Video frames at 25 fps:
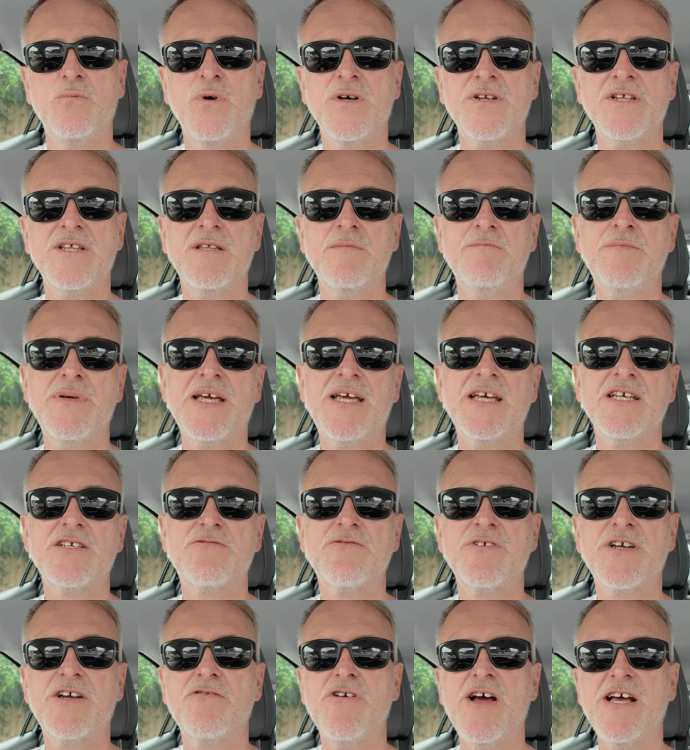One of the
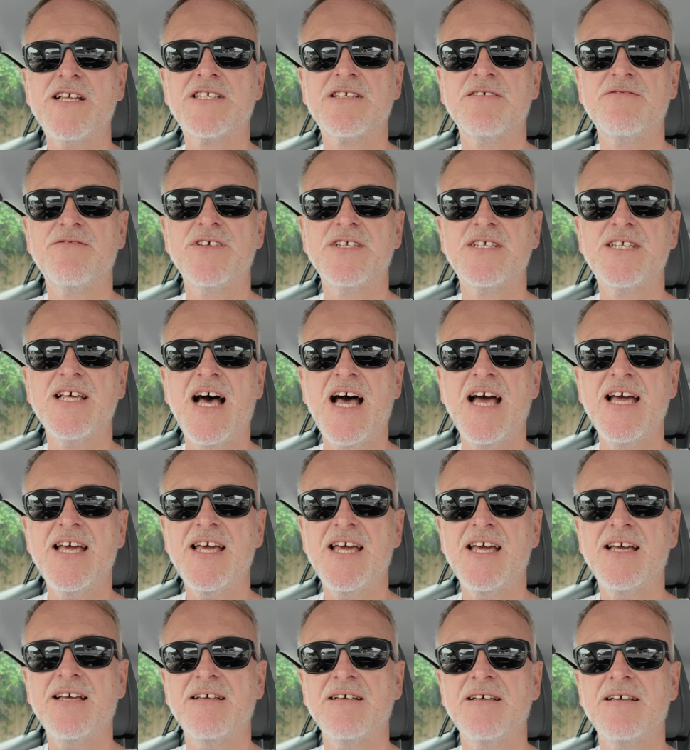biggest regrets of the
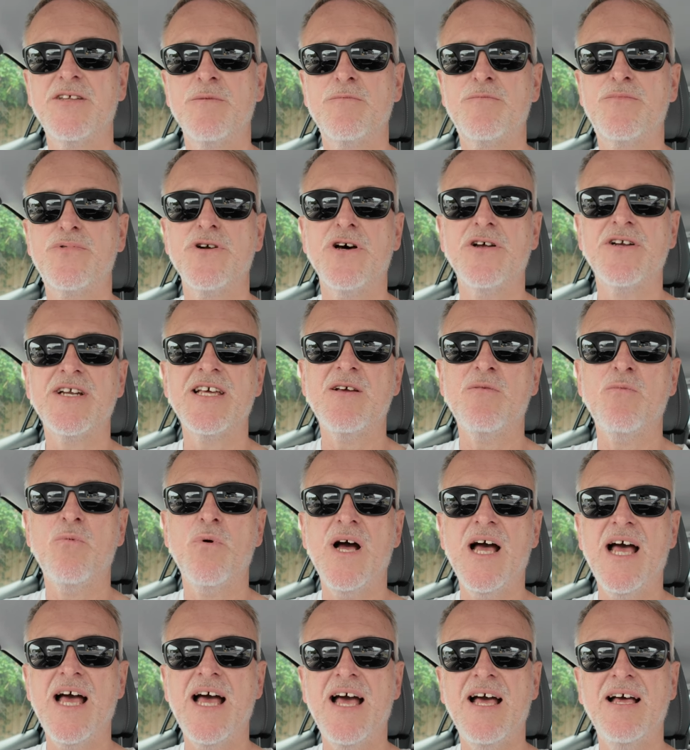dying that Bronnie
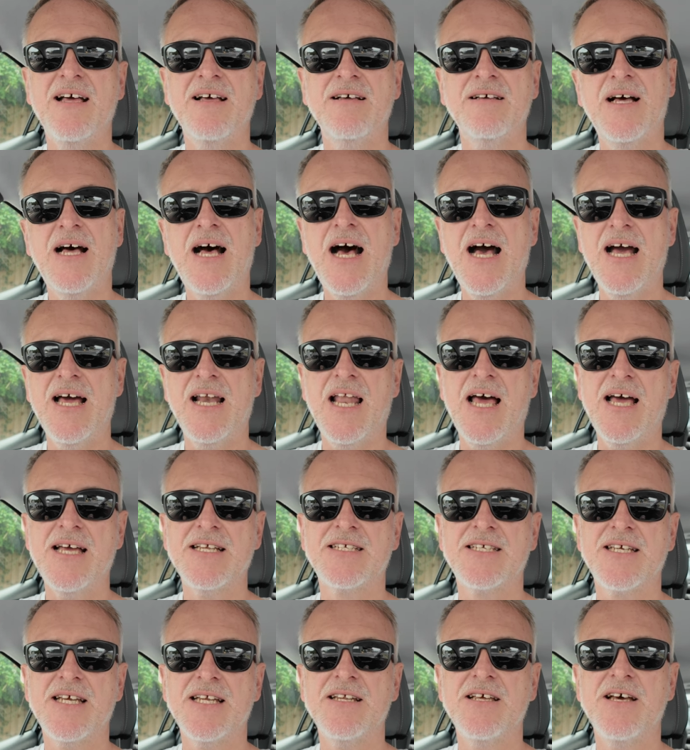Ware
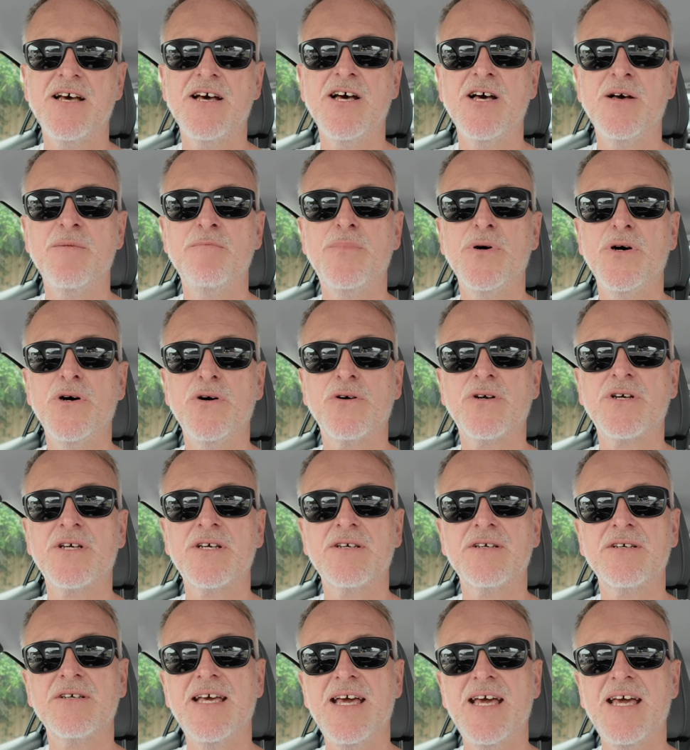highlights in her book
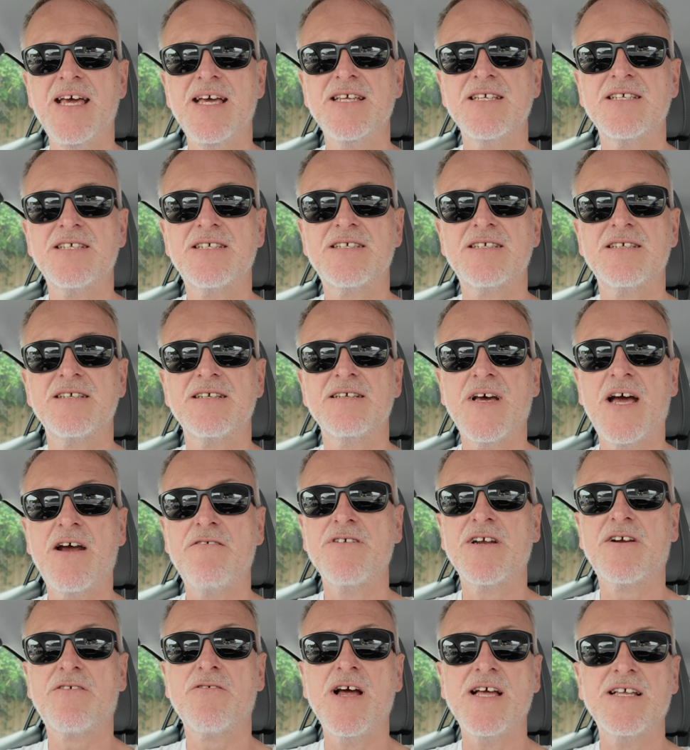is I
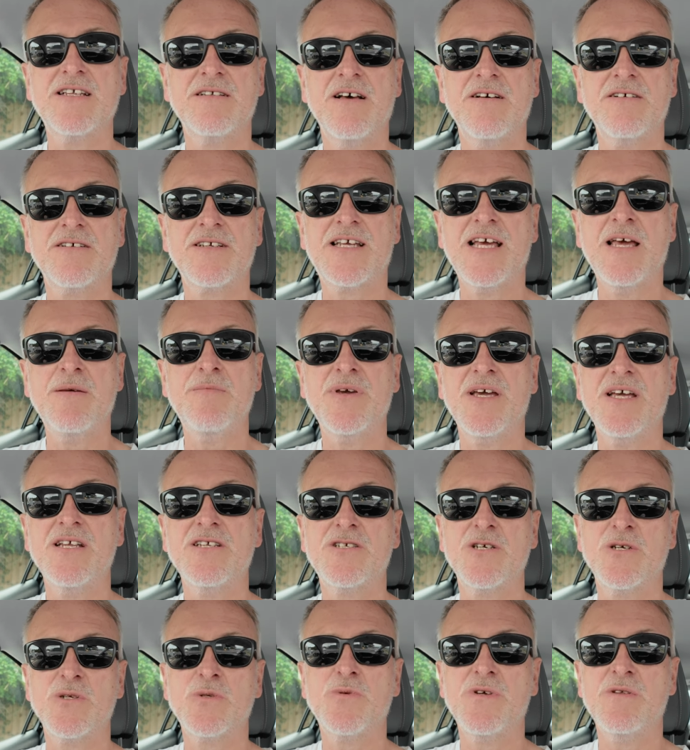regret not keeping in
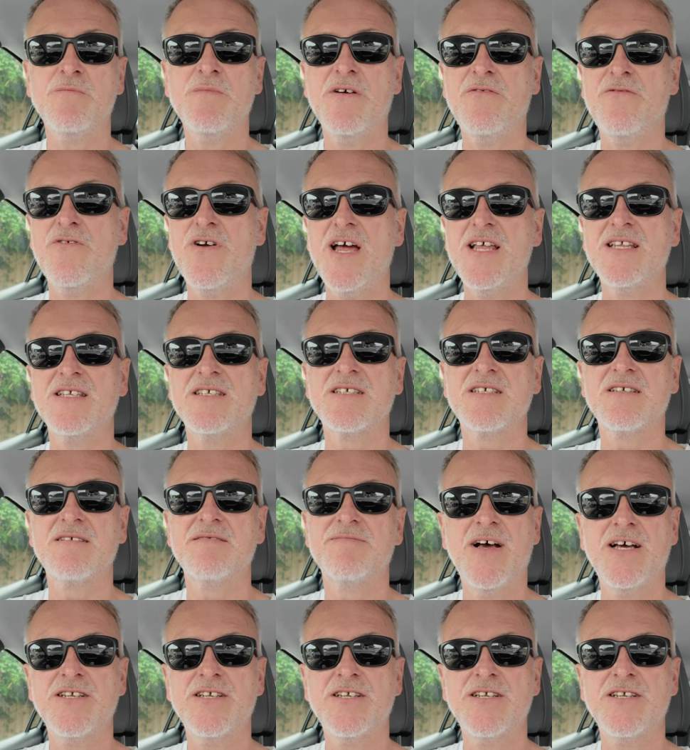touch with my friends.